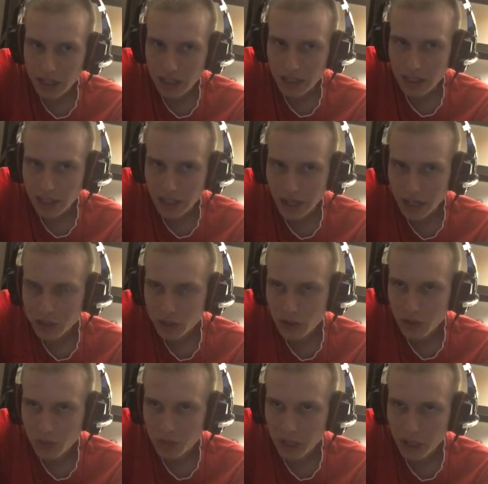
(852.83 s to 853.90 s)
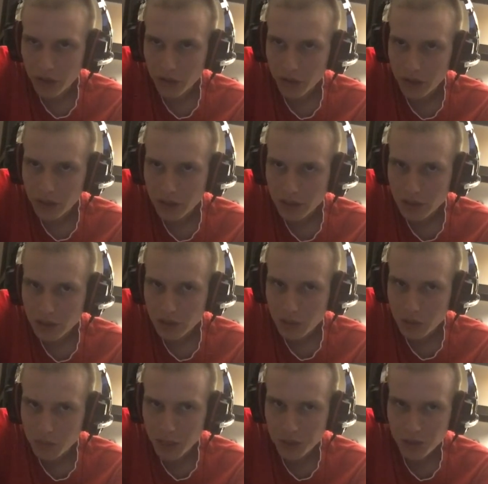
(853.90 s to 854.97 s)
the Nationals are better,
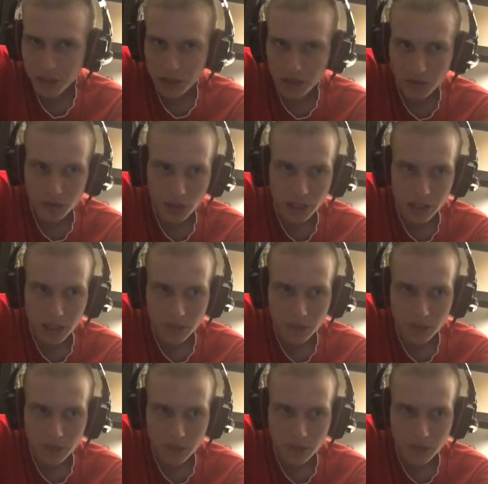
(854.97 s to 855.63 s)
especially at the front end.